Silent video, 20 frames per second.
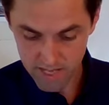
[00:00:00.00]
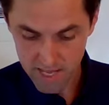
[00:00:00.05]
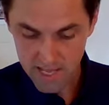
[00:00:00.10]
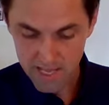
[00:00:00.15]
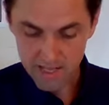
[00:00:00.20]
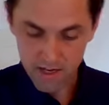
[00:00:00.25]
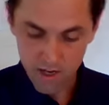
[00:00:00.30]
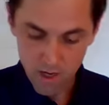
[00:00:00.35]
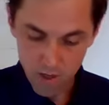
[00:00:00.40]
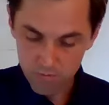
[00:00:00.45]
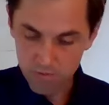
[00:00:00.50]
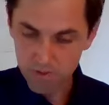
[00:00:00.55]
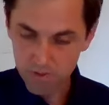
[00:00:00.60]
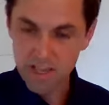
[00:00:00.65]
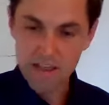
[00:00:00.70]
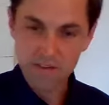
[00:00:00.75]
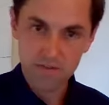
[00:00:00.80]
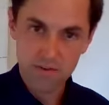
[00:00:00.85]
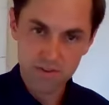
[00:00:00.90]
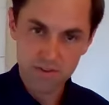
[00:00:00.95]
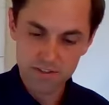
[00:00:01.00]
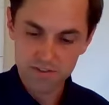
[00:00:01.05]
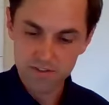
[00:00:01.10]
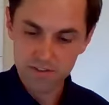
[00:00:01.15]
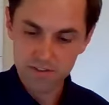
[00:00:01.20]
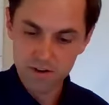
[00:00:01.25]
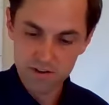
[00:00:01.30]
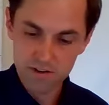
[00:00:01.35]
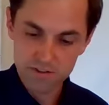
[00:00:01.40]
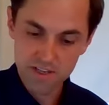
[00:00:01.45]
And hopefully after this
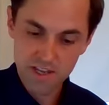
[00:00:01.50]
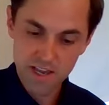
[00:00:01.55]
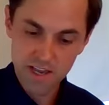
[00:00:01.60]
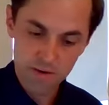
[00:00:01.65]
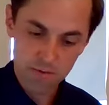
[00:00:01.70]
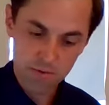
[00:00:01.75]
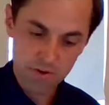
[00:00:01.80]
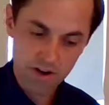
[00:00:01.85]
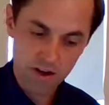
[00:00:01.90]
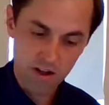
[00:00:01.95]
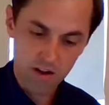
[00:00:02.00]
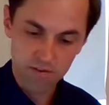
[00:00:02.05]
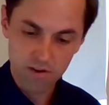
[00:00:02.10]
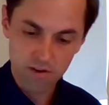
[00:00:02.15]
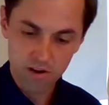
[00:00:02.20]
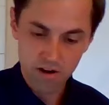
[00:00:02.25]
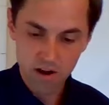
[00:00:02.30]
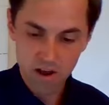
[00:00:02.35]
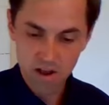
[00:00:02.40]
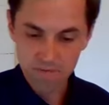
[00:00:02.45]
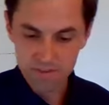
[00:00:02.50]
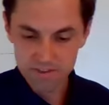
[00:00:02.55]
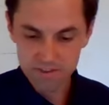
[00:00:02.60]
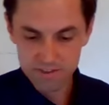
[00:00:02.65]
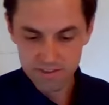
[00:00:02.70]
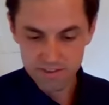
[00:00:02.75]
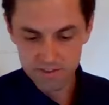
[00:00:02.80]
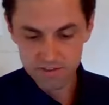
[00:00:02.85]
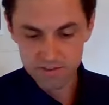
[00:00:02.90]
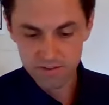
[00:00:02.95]
Thursday, when all of
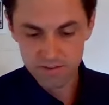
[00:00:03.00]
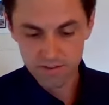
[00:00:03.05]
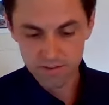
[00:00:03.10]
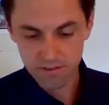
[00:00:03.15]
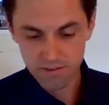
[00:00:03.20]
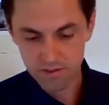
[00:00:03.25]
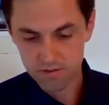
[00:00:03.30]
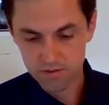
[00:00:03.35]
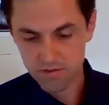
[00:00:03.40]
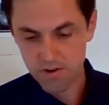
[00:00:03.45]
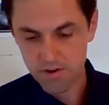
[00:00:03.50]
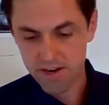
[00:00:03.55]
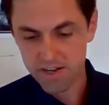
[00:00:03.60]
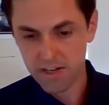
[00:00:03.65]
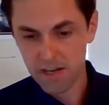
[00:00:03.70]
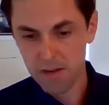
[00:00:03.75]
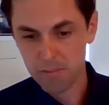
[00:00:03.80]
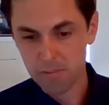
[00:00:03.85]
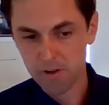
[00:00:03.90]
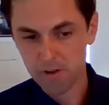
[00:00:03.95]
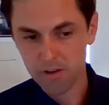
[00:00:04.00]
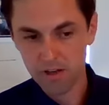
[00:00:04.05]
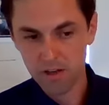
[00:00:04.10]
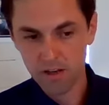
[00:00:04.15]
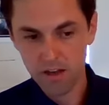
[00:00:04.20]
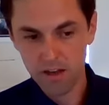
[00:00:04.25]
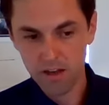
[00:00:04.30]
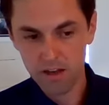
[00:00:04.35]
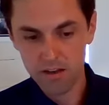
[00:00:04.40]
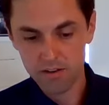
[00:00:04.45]
offices are trained up
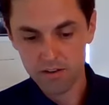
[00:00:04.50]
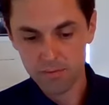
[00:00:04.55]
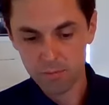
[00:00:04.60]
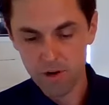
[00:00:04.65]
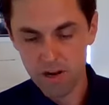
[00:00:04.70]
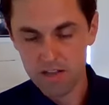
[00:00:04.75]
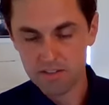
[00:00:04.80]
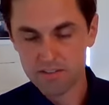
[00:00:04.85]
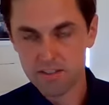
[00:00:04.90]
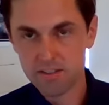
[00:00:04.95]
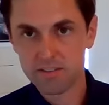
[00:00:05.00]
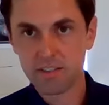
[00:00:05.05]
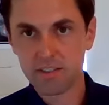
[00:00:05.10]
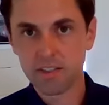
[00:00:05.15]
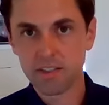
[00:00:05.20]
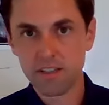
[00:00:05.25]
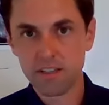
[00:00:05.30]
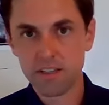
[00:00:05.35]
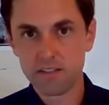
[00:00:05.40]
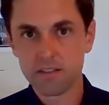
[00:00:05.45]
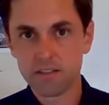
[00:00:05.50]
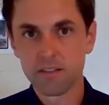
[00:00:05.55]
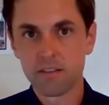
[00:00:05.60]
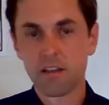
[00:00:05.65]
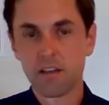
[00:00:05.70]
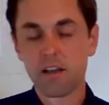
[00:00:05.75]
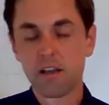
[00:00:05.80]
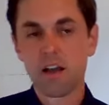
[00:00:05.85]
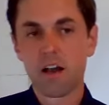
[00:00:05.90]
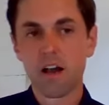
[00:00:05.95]
on processing these
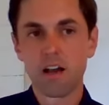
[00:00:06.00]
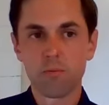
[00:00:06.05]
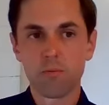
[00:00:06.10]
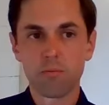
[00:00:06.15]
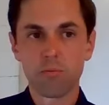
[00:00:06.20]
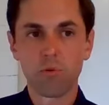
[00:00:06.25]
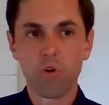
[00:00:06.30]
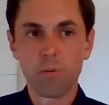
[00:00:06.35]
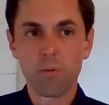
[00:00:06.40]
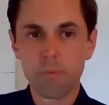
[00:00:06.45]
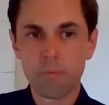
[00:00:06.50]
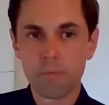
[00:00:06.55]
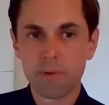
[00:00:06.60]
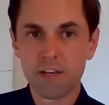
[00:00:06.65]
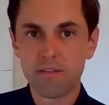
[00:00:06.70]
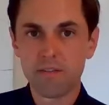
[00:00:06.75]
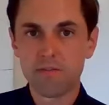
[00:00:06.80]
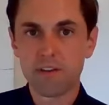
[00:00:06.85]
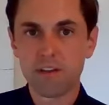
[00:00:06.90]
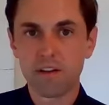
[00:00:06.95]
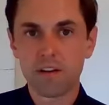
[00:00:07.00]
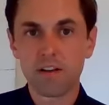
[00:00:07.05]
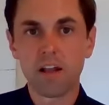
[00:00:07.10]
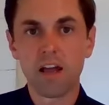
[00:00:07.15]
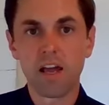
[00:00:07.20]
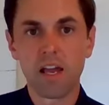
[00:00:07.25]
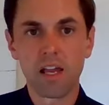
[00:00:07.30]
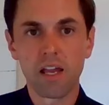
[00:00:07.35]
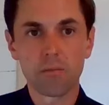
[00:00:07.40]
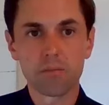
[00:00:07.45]
unemployment benefit
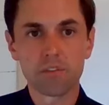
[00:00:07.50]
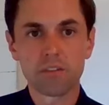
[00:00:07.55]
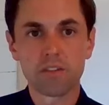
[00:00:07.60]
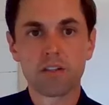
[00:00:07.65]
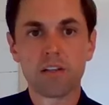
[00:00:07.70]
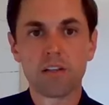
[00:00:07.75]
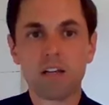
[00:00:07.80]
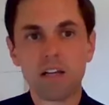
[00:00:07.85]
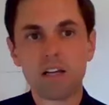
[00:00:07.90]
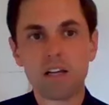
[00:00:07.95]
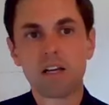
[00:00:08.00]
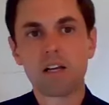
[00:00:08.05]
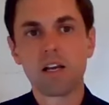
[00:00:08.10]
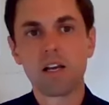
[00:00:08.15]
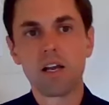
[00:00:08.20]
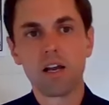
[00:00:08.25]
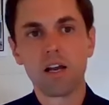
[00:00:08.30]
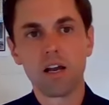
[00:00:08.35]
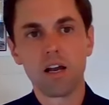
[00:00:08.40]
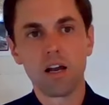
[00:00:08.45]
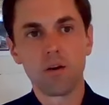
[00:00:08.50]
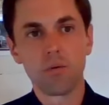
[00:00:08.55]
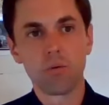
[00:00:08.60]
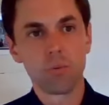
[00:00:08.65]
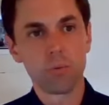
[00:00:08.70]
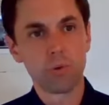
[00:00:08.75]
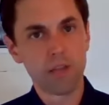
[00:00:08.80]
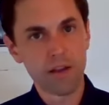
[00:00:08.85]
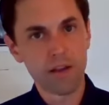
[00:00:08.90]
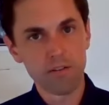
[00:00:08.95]
claims,
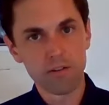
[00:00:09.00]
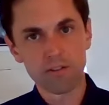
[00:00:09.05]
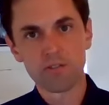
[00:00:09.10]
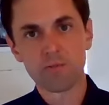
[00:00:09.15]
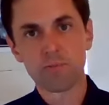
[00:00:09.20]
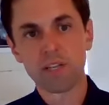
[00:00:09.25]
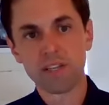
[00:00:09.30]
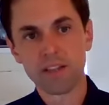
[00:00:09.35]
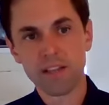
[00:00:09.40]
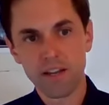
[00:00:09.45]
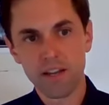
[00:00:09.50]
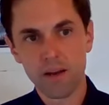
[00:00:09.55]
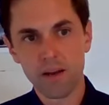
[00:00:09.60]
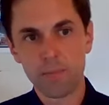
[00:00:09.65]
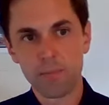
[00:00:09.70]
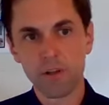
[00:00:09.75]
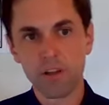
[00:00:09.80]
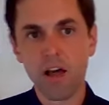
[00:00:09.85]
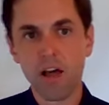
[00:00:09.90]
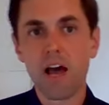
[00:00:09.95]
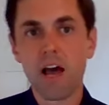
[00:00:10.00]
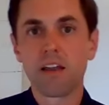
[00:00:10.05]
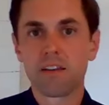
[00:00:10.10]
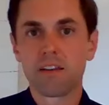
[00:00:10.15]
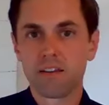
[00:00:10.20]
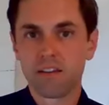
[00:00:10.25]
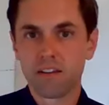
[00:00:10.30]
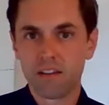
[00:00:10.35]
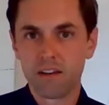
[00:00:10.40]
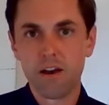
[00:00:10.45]
we'll be able to speed that up a lot.
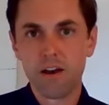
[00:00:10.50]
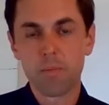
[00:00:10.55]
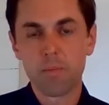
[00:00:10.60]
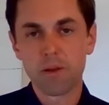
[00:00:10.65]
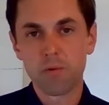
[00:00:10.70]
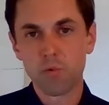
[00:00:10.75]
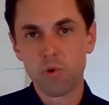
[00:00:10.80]
You know, I mean,